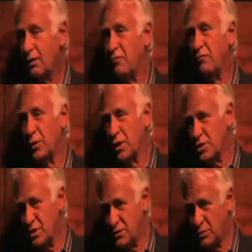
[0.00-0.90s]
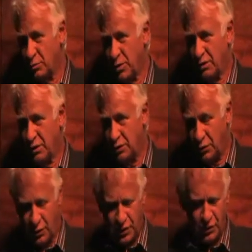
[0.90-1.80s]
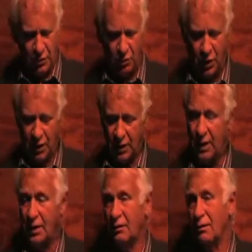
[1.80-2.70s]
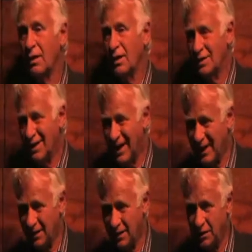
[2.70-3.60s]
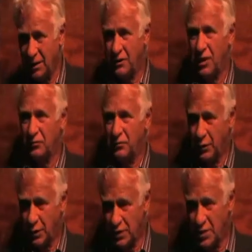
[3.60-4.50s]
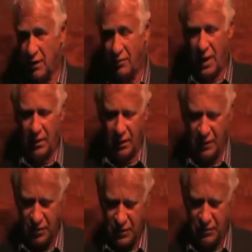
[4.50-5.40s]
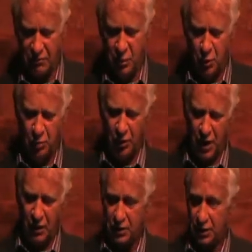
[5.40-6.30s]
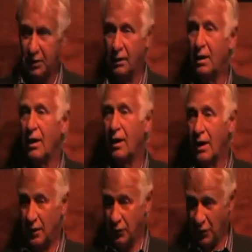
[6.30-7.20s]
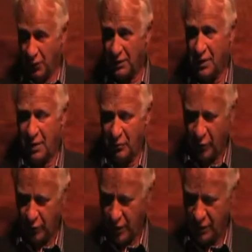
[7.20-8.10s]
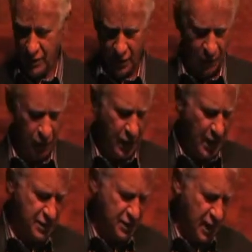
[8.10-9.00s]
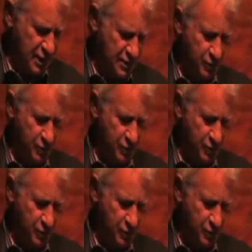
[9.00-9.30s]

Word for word: The forage is superior nutritional quality, the cattle that eat that forage have higher levels of milk production, and all the time they're reducing greenhouse gas